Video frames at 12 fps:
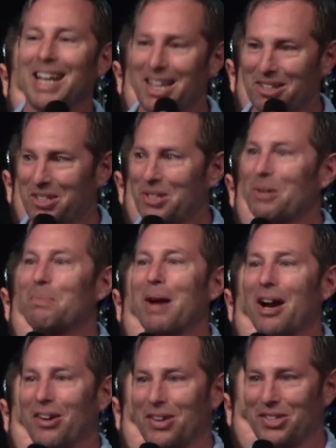into your
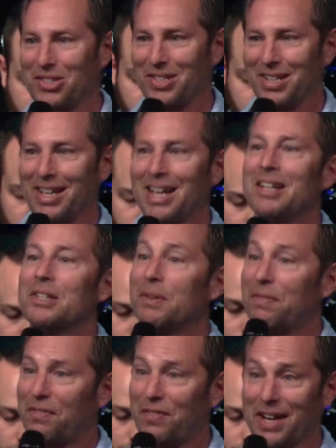marriage
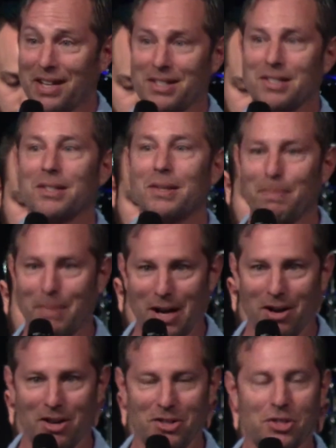to fix the
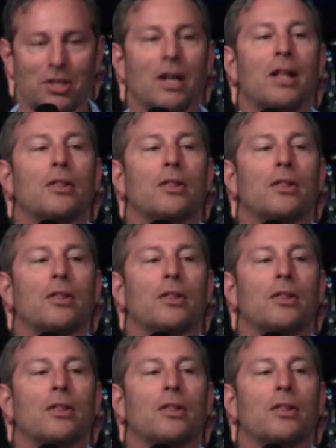marriage